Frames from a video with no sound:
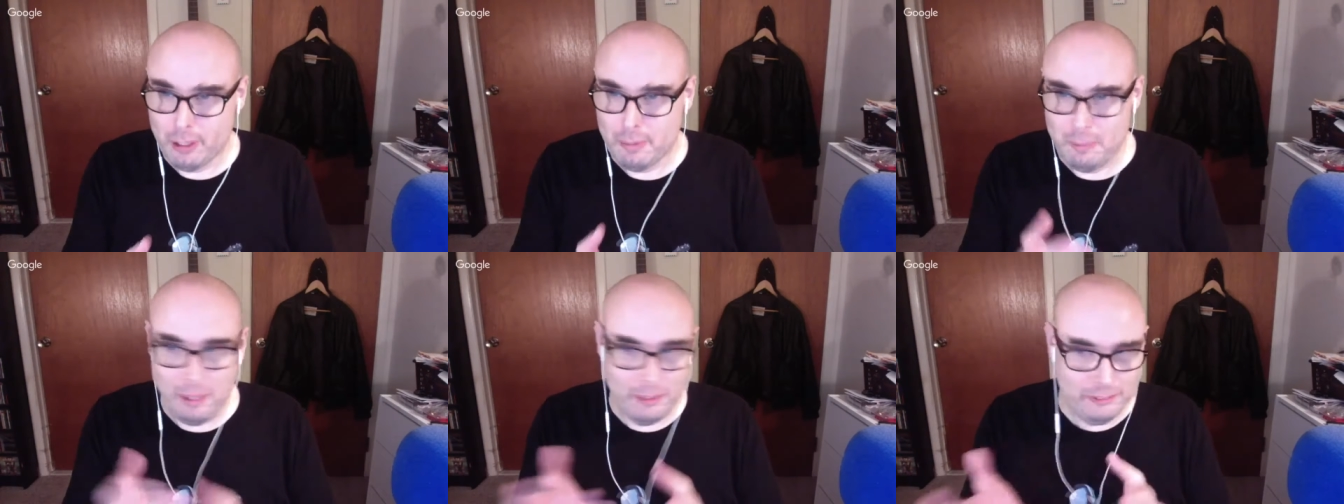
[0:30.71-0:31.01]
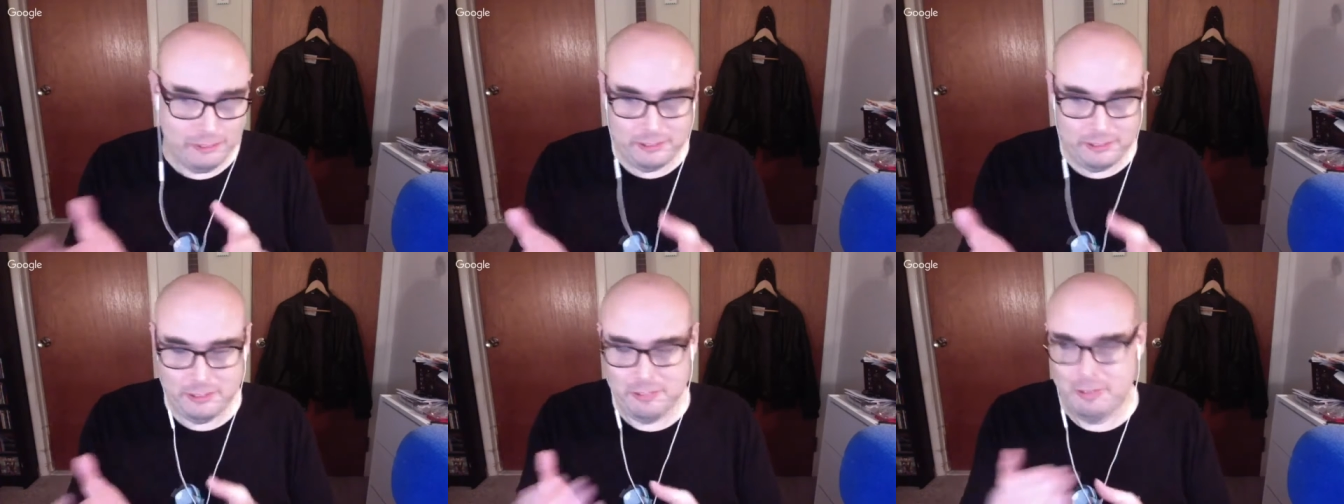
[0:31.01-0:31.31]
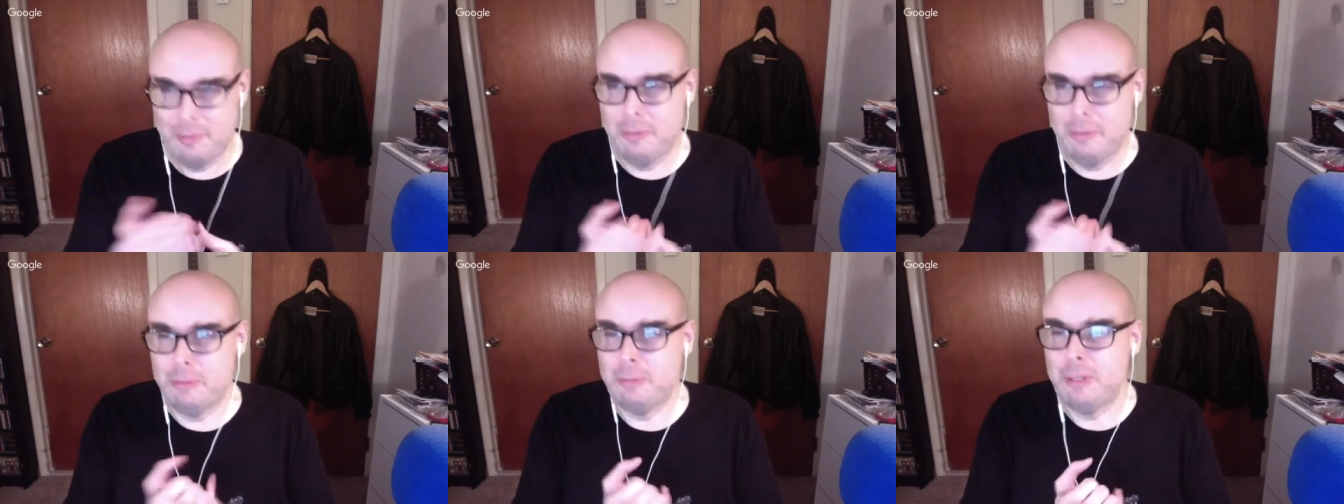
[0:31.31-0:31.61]
apologies if I
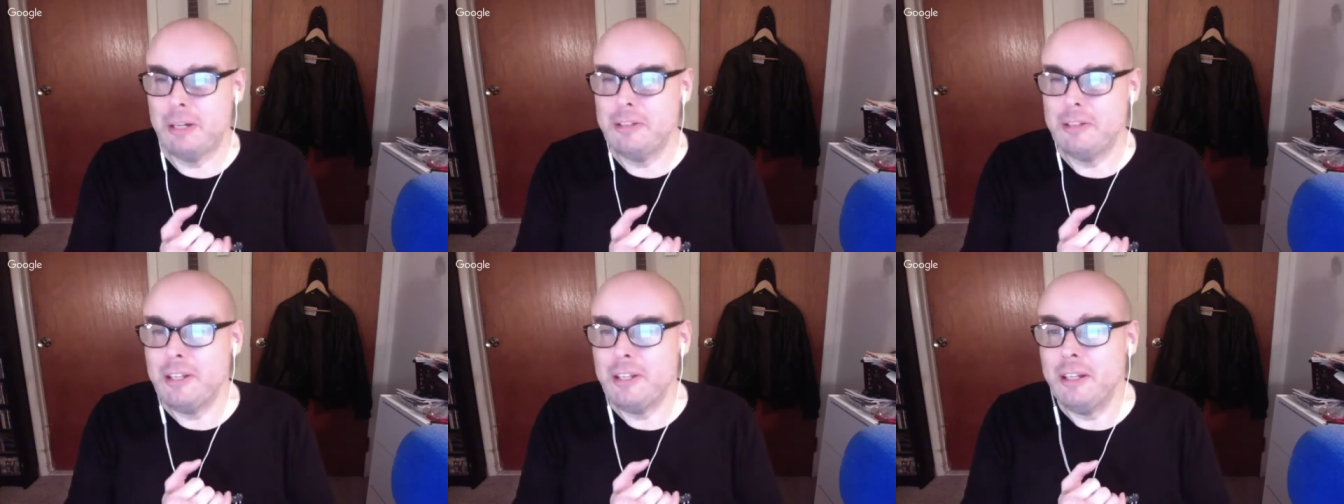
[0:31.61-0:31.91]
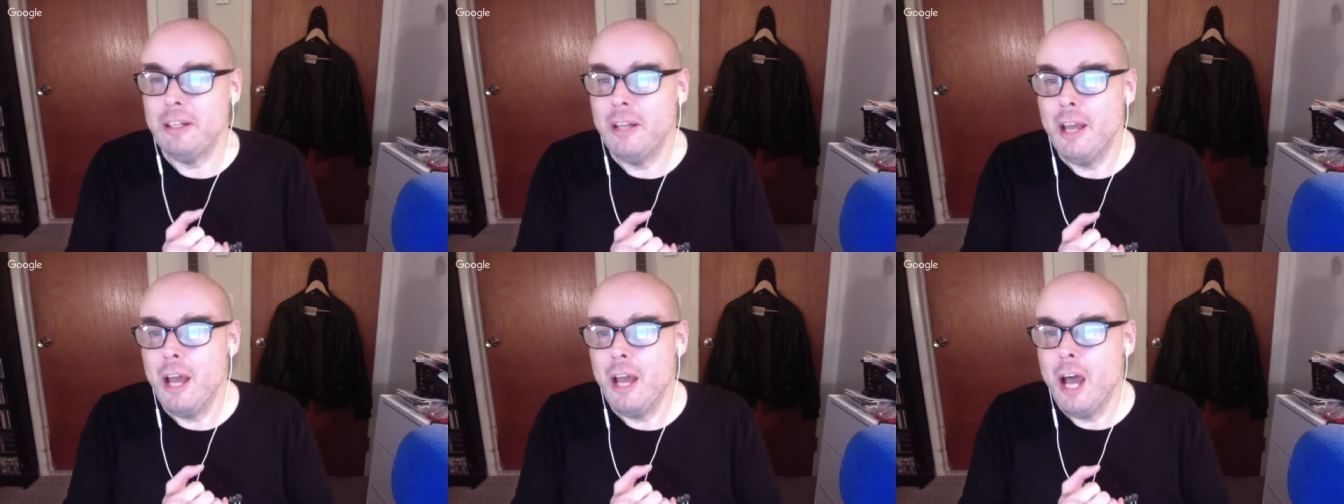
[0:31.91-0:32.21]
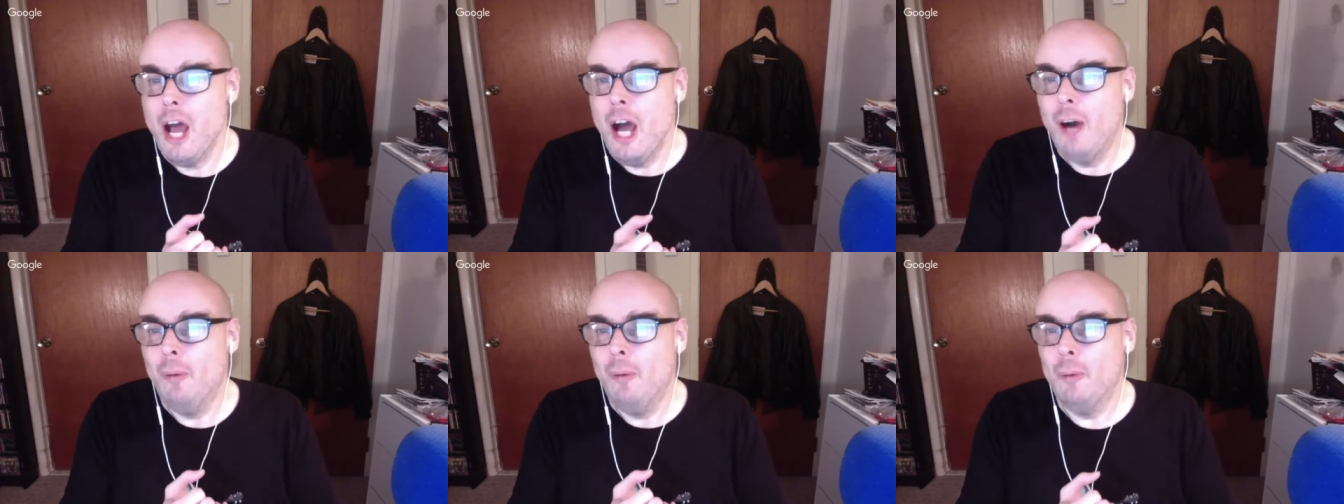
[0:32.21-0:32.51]
mispronounced that,
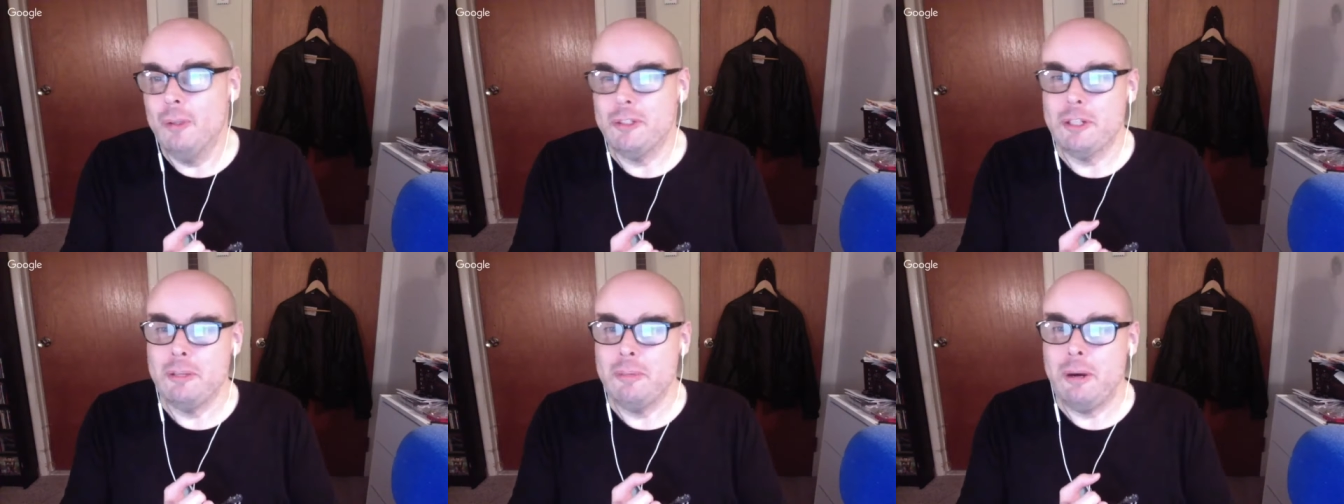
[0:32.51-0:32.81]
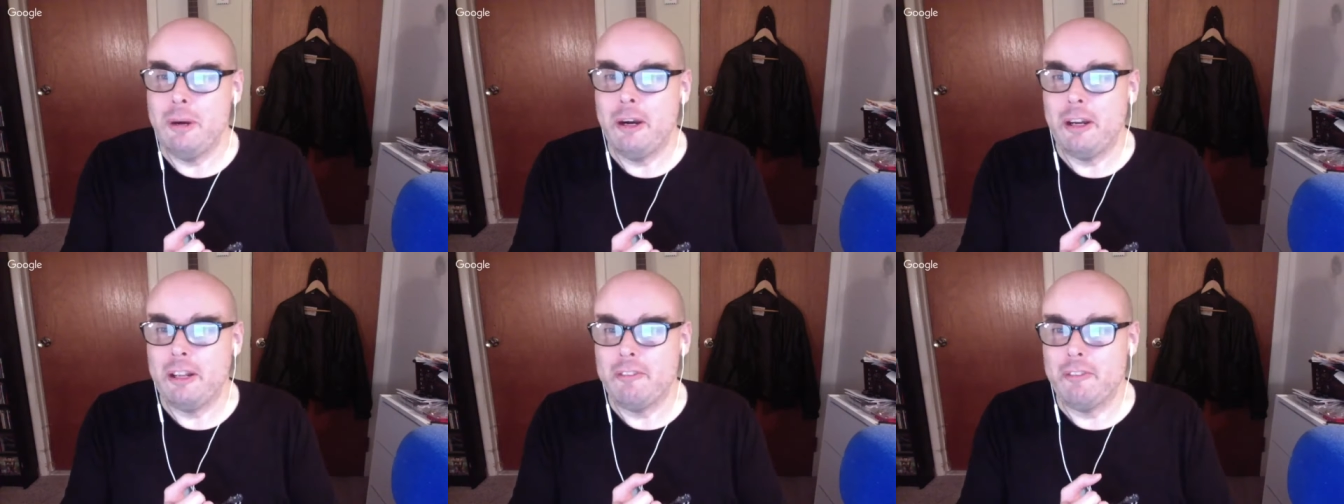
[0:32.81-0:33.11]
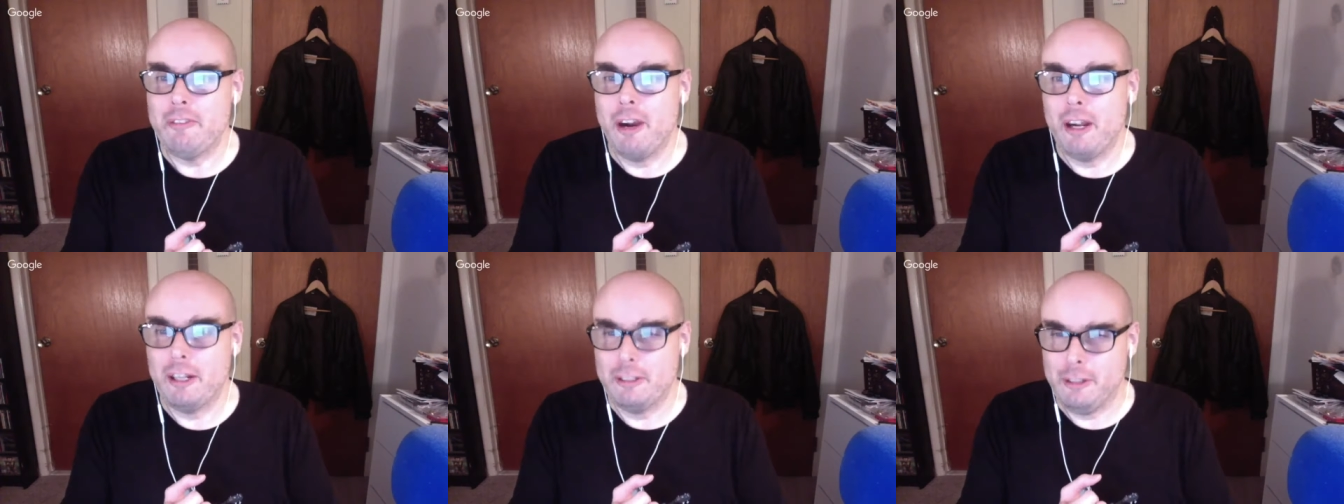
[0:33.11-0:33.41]
was an American
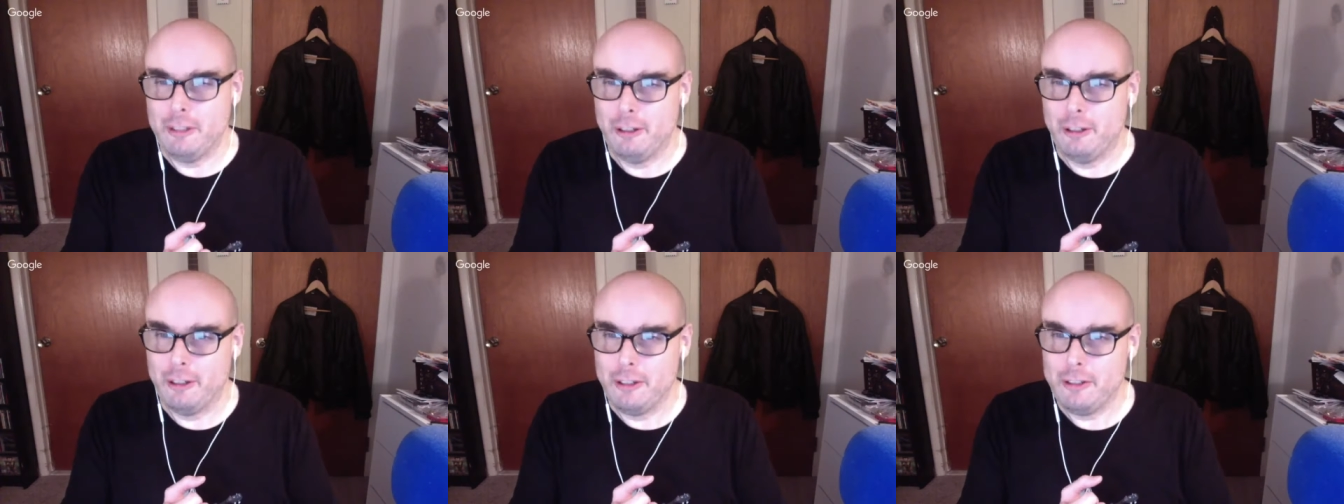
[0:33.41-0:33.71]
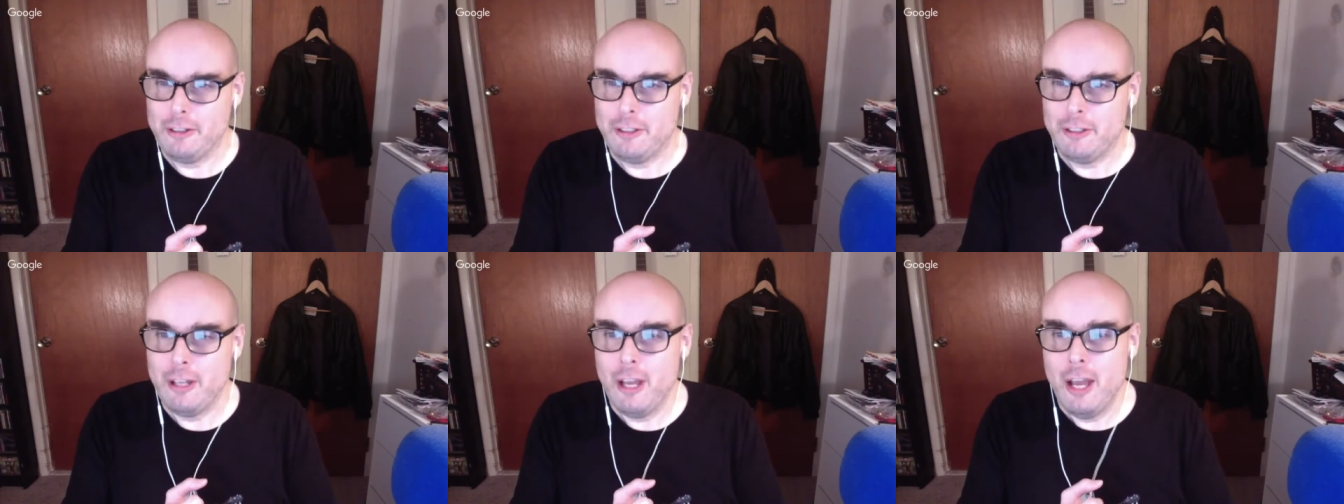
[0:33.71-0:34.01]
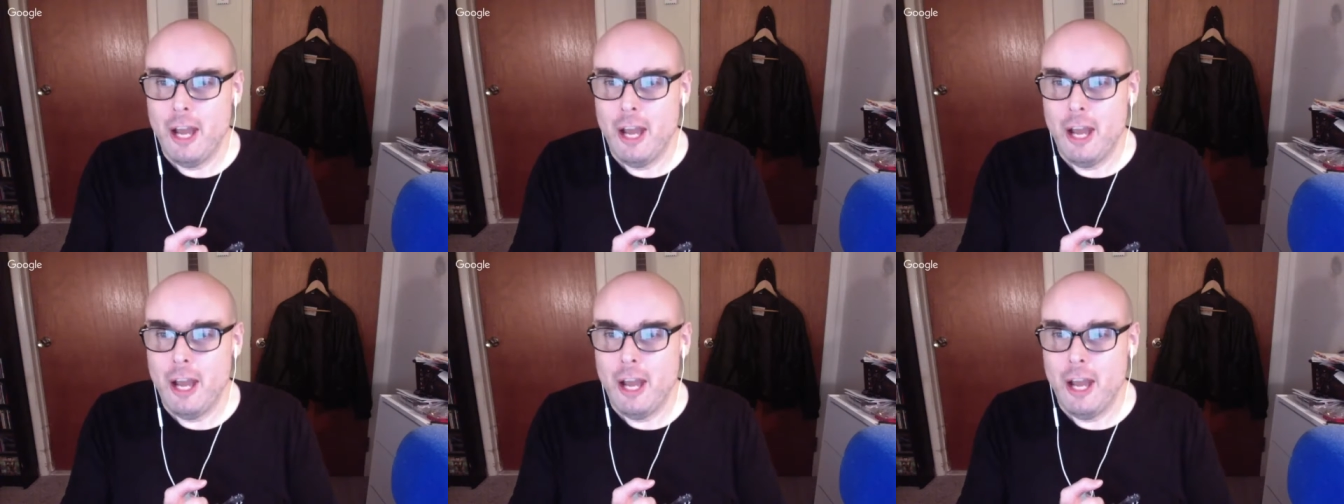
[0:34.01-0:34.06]
rock guitarist.